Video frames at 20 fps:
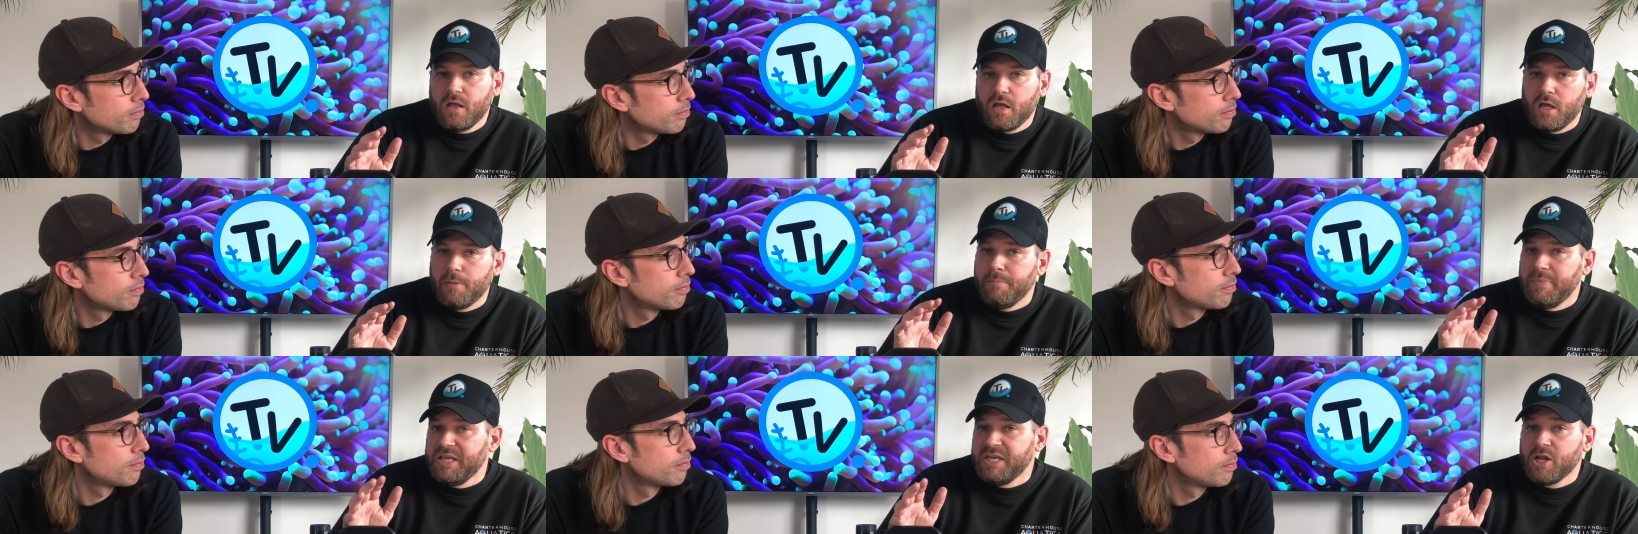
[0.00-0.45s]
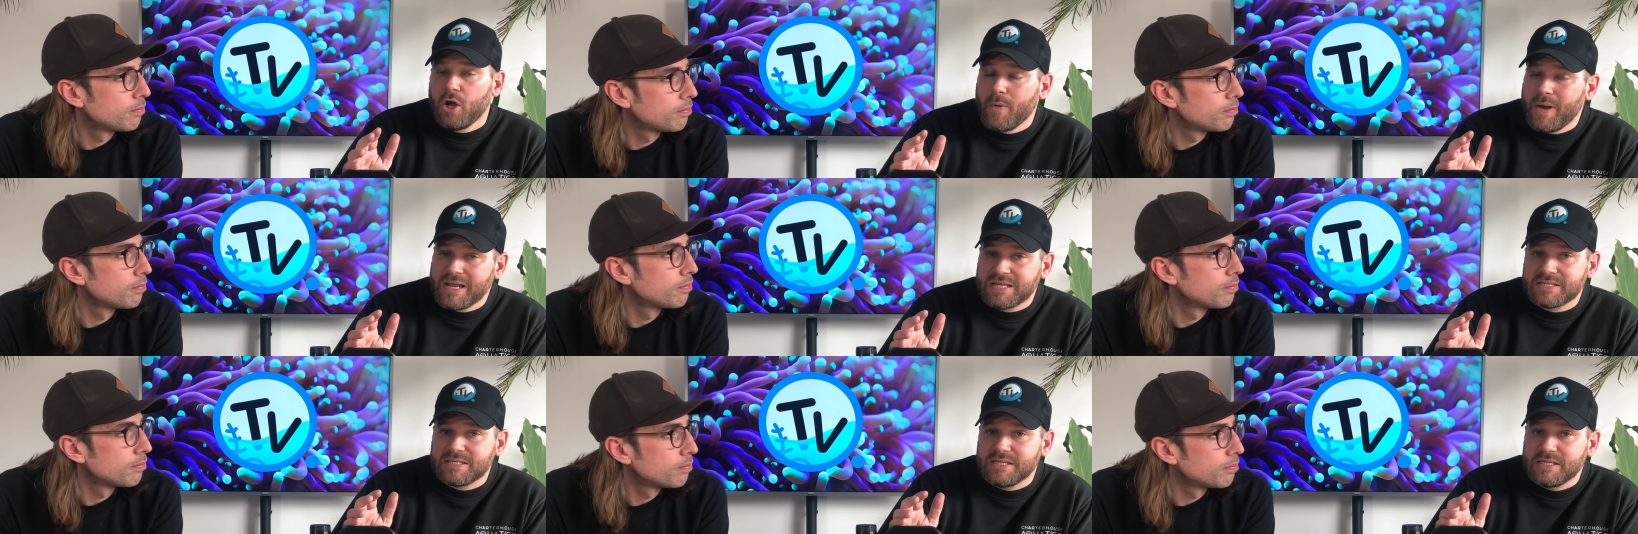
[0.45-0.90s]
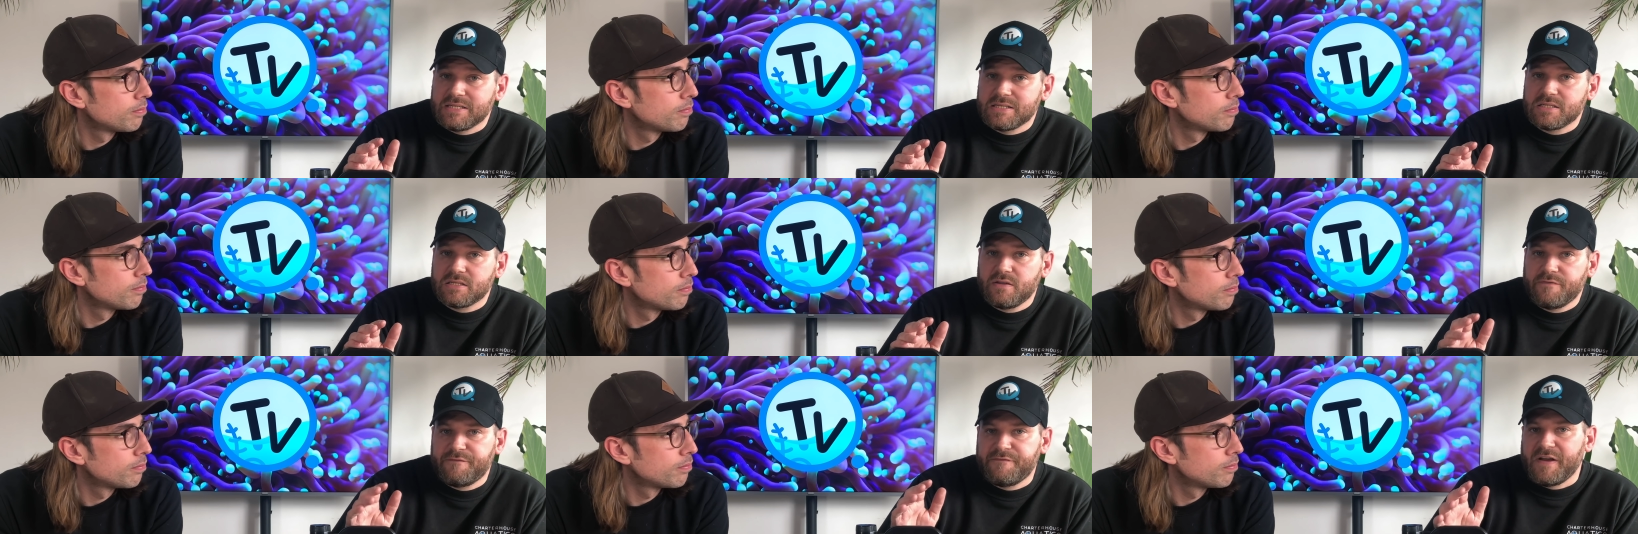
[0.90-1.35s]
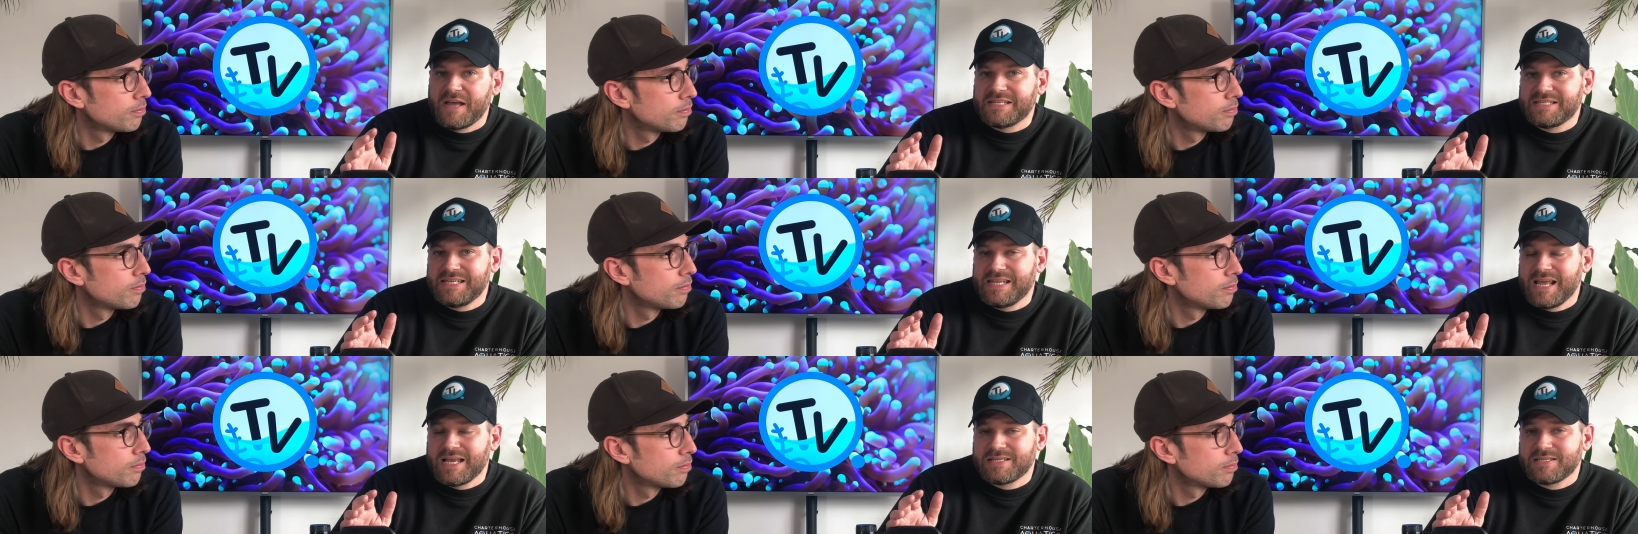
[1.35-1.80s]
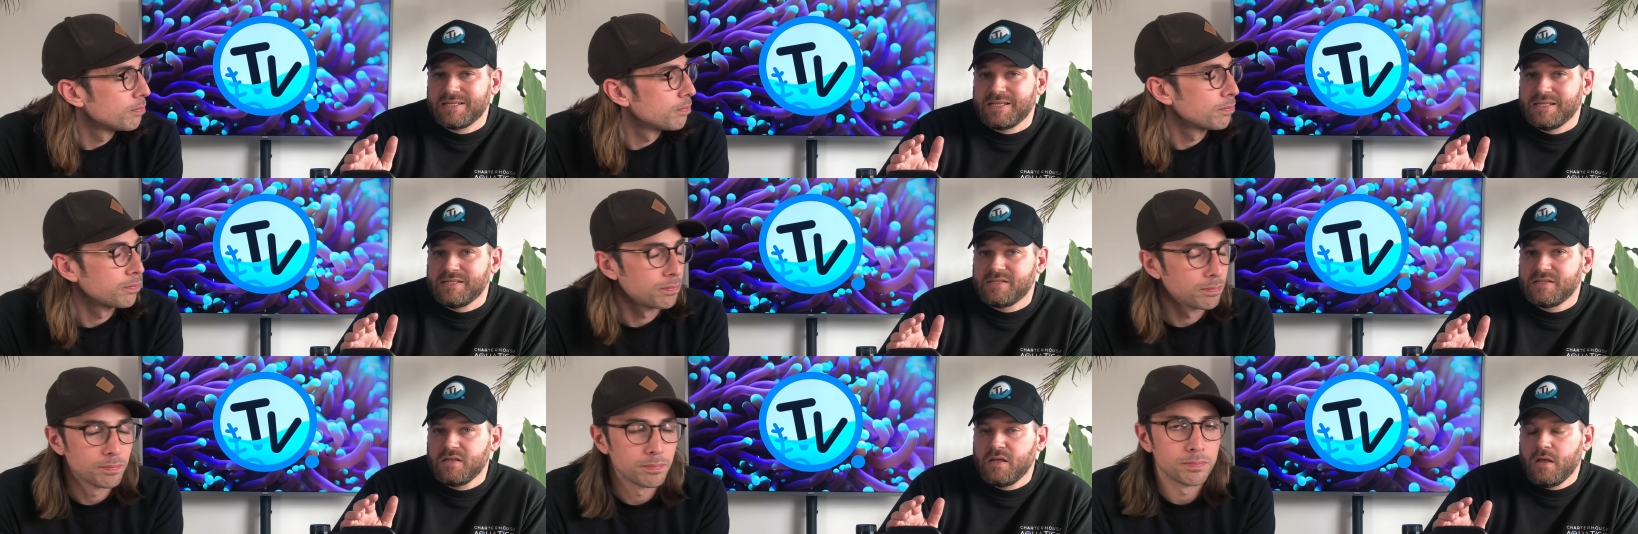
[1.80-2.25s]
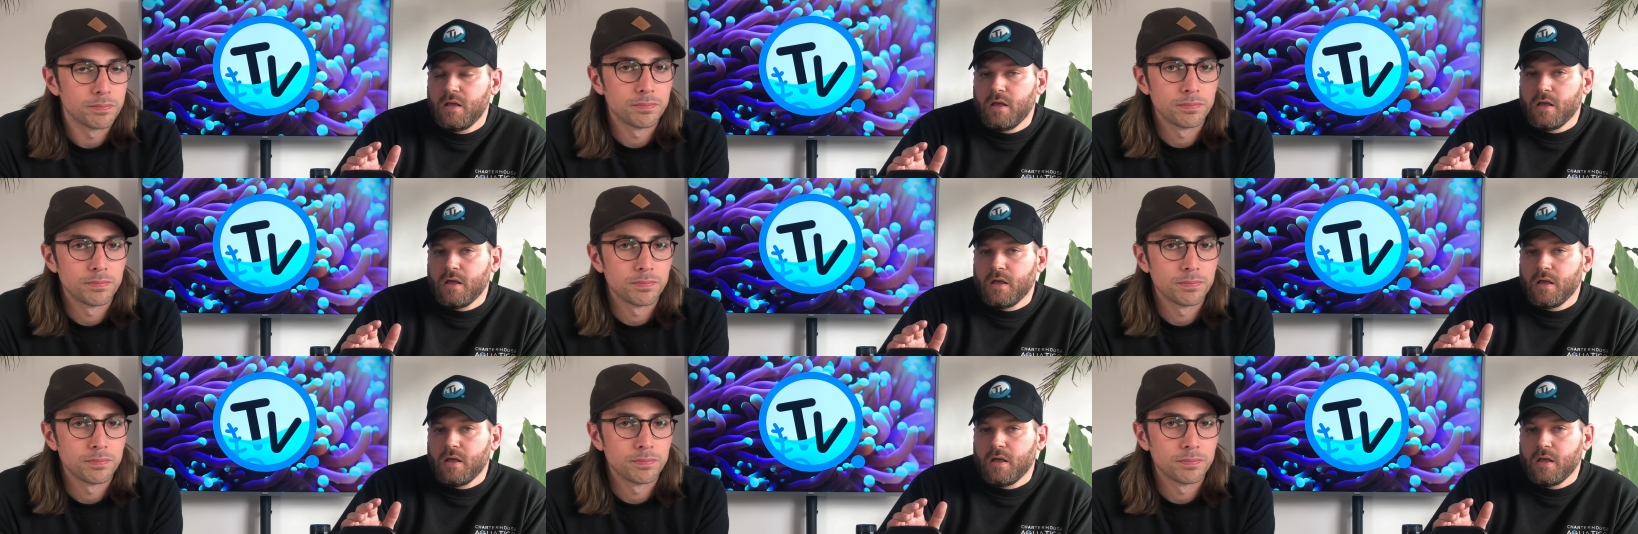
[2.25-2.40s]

Speaker 1: amino acids, fatty acids,